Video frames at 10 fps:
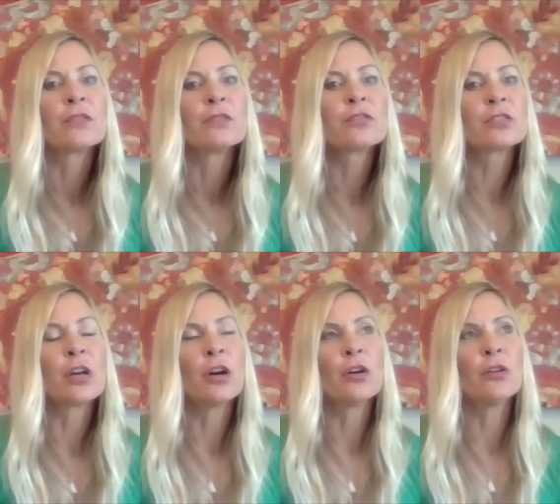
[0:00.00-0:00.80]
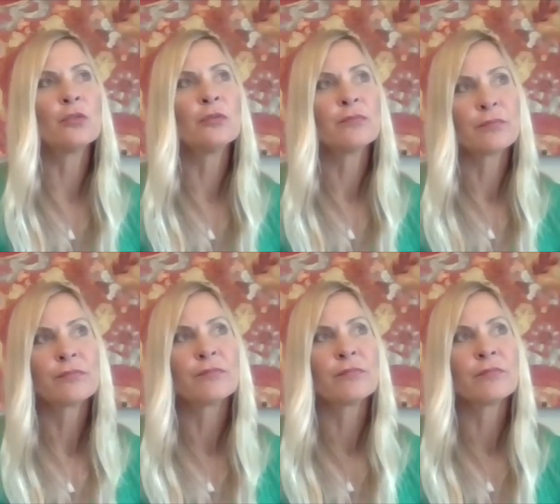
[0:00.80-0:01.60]
So
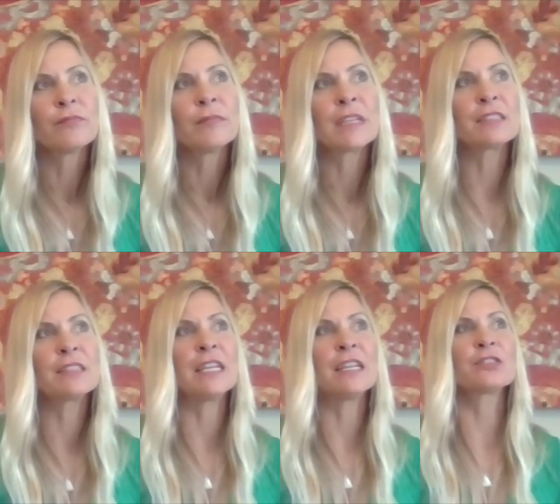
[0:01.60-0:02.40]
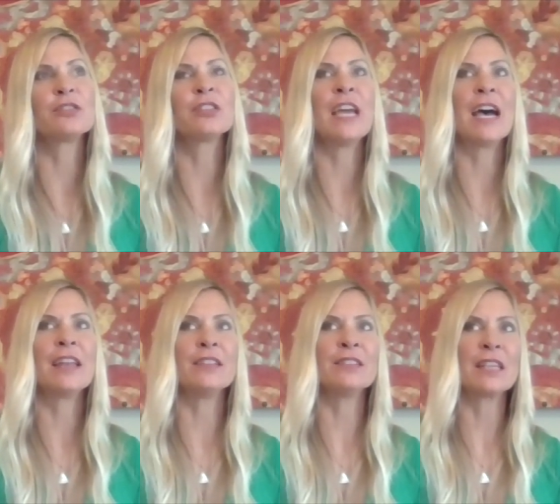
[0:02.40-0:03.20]
I guess the answer to
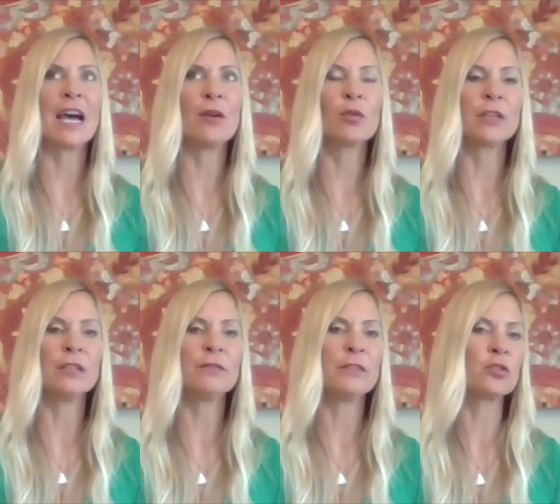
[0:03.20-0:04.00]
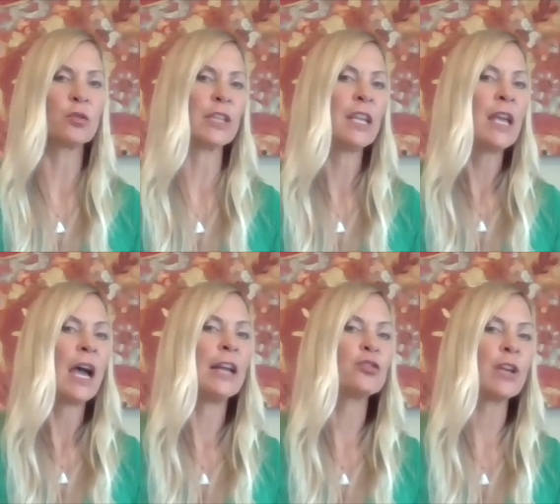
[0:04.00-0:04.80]
that is I work individually.
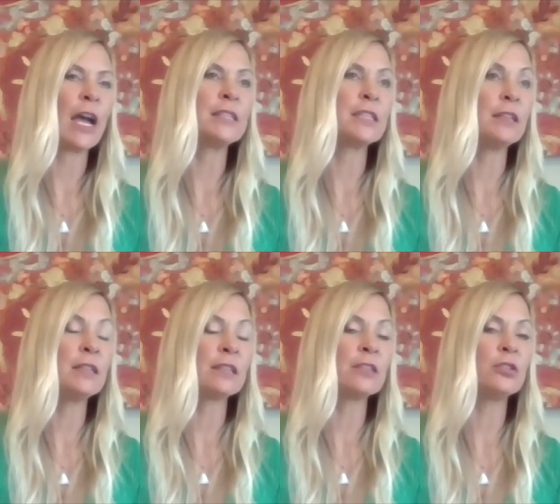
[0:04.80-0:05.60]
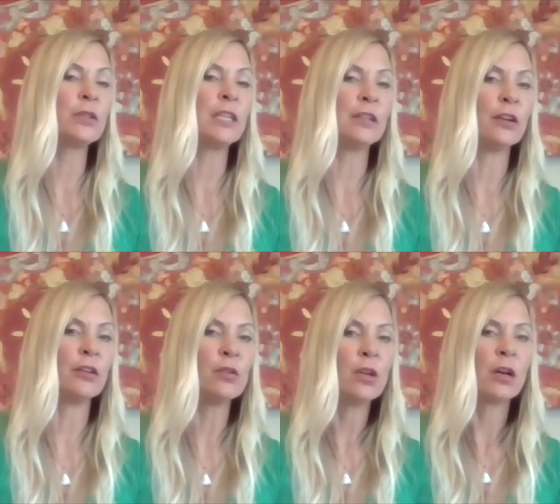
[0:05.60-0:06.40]
I tend not to do
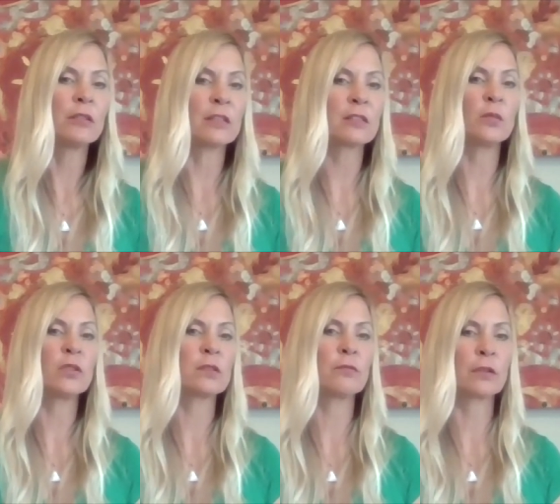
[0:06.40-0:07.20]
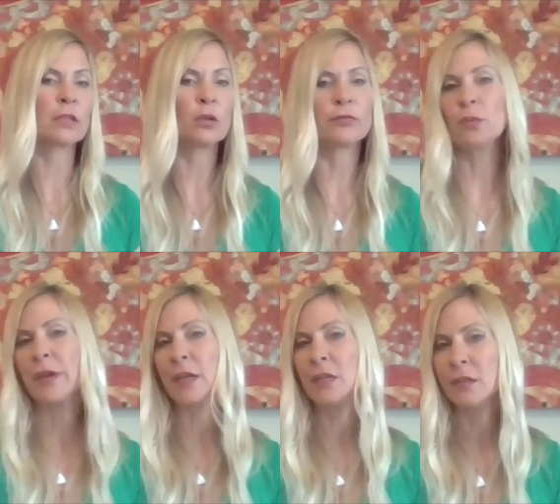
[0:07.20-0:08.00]
keto unless someone's severely
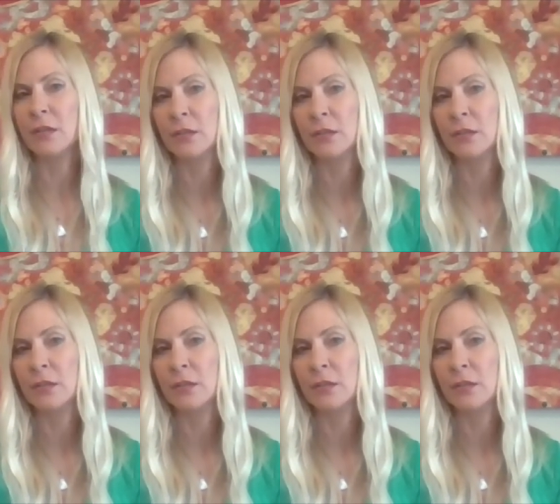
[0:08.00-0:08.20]
overweight.